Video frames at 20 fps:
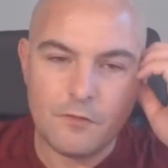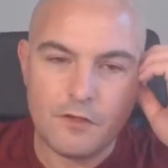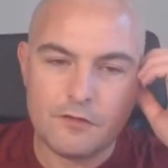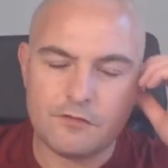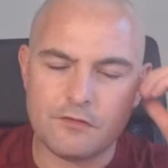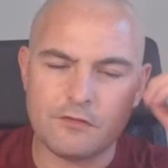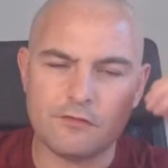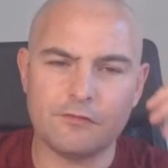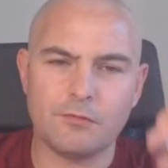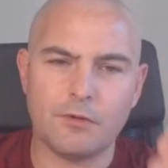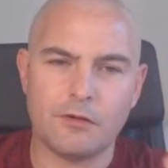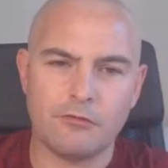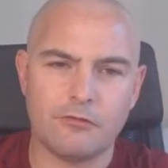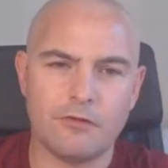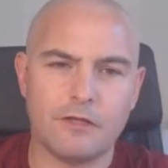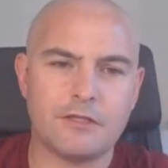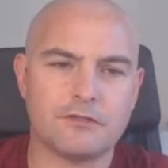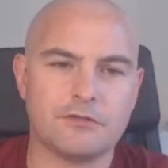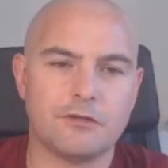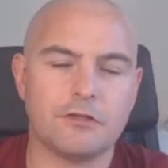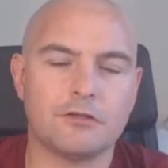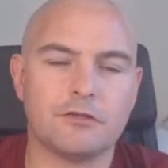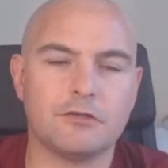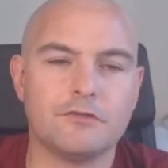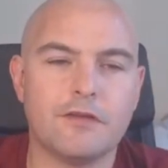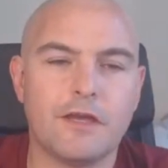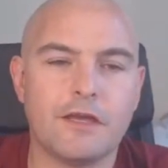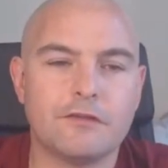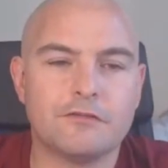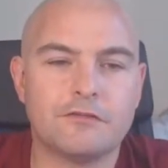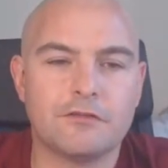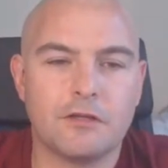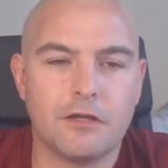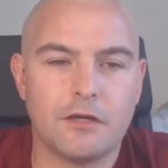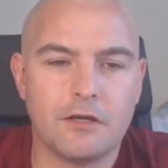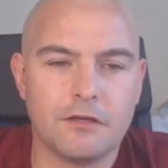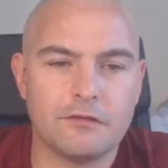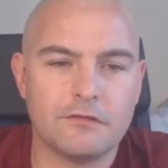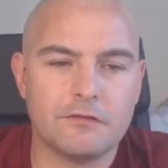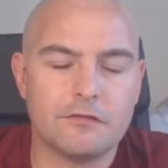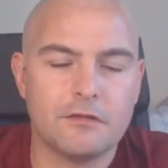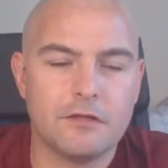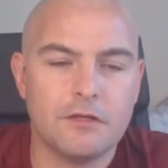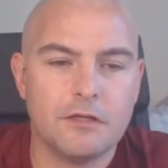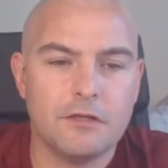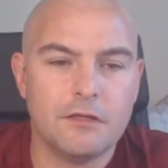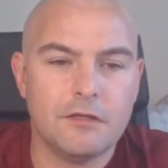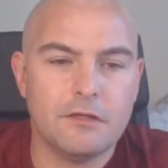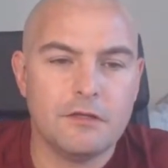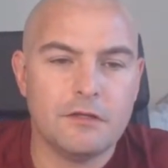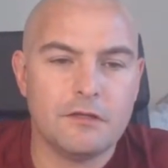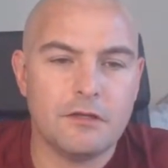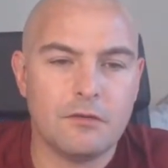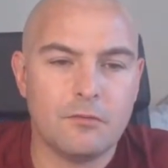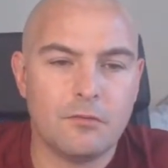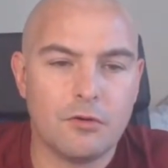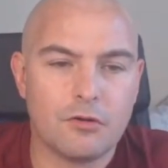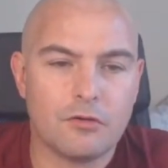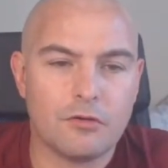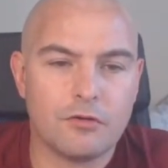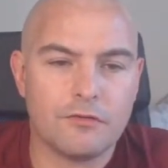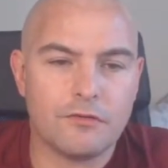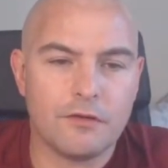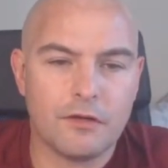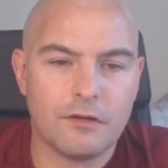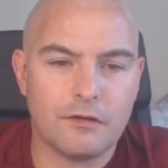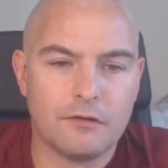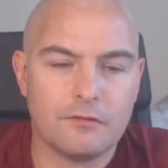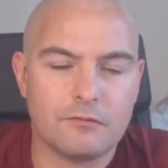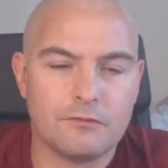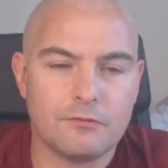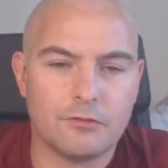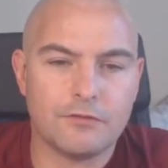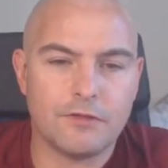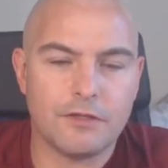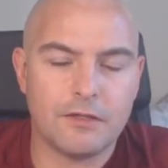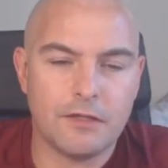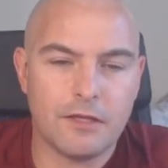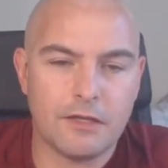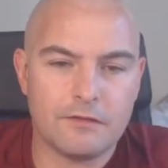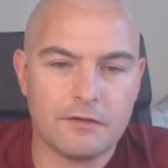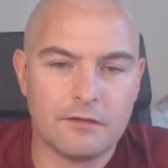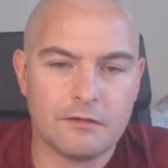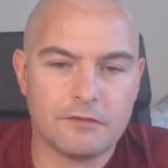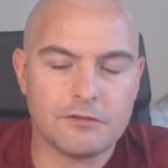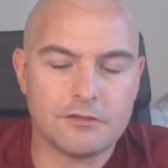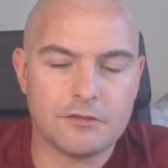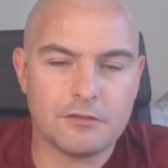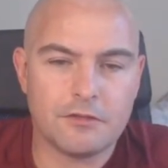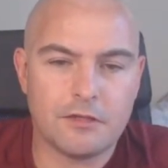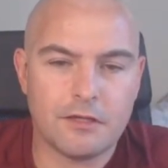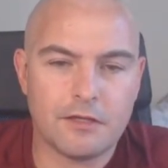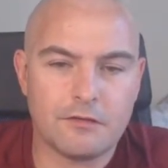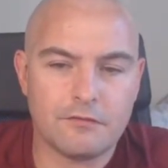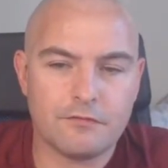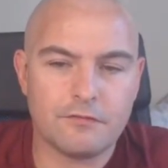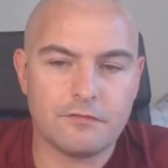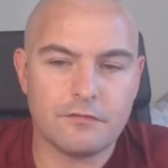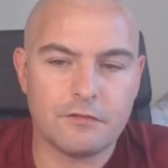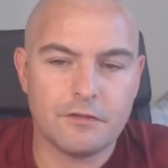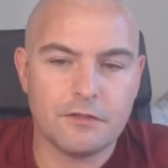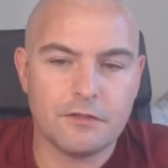So this is where we're really trying to contextualize, what got done, what didn't get done and should have,